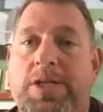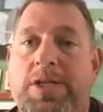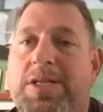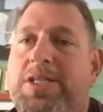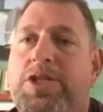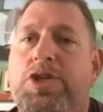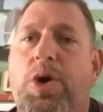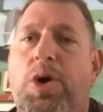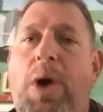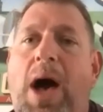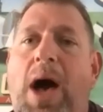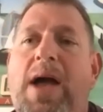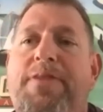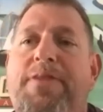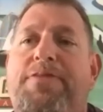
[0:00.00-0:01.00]
It's so
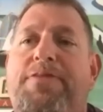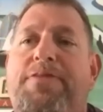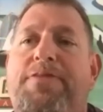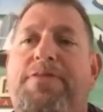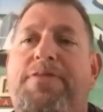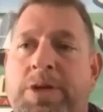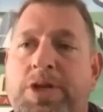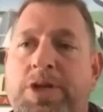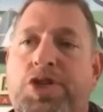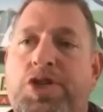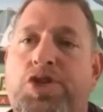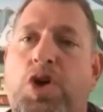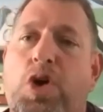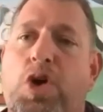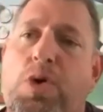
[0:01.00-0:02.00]
highfalutin,
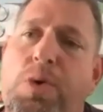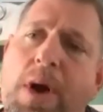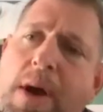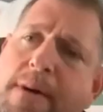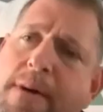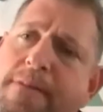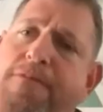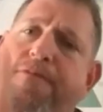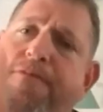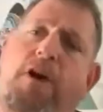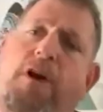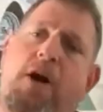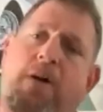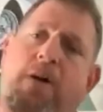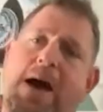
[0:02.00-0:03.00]
so
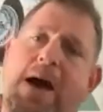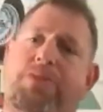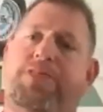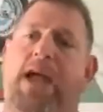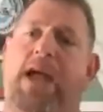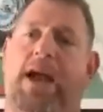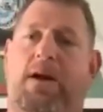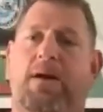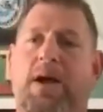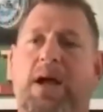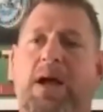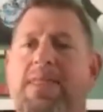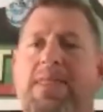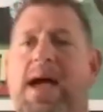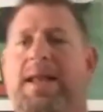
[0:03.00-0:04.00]
far out there
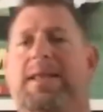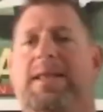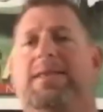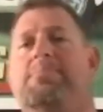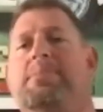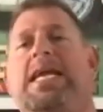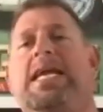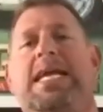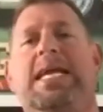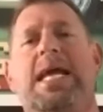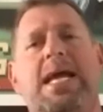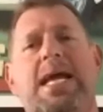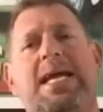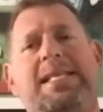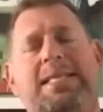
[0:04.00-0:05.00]
that to me
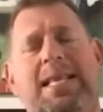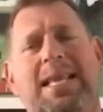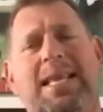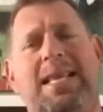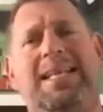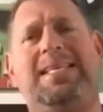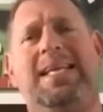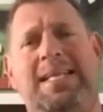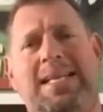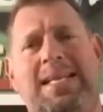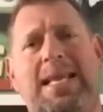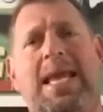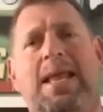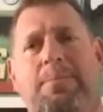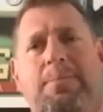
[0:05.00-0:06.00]
it, it didn't
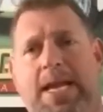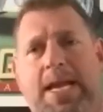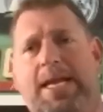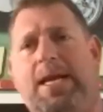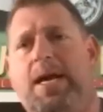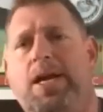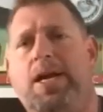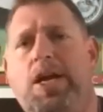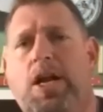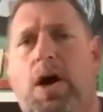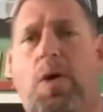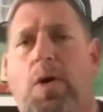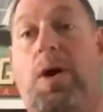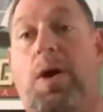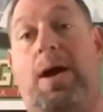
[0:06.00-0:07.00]
hit me, you
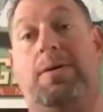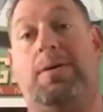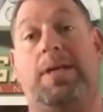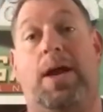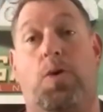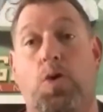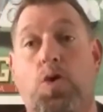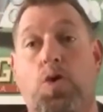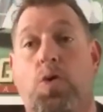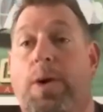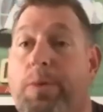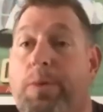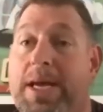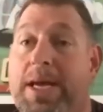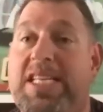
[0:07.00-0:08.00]
know, where I was like, ooh,
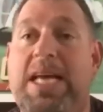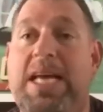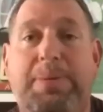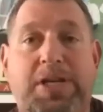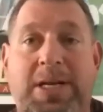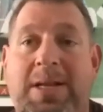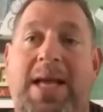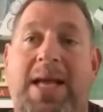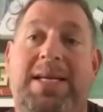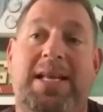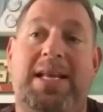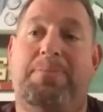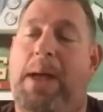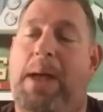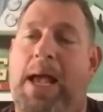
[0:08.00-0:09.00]
with the exception, like I said,
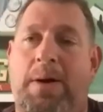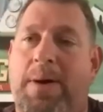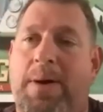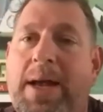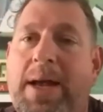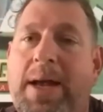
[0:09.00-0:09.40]
of Panerai.